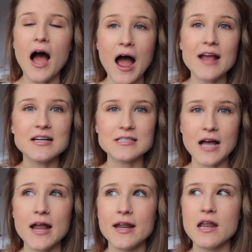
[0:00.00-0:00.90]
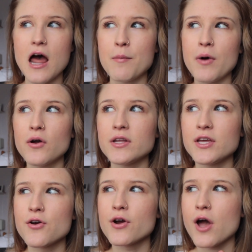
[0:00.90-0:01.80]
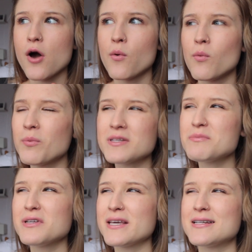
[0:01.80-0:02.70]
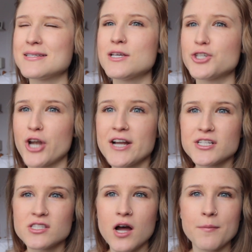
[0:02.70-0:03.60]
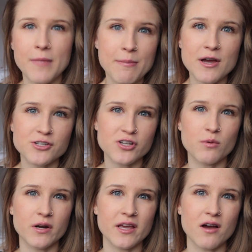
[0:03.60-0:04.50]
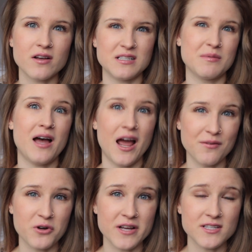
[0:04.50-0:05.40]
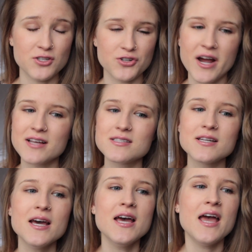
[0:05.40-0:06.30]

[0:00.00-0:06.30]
I decided about a year ago, it wasn't really a decision, I just thought maybe I should start working out because I'm kind of crazy stressed.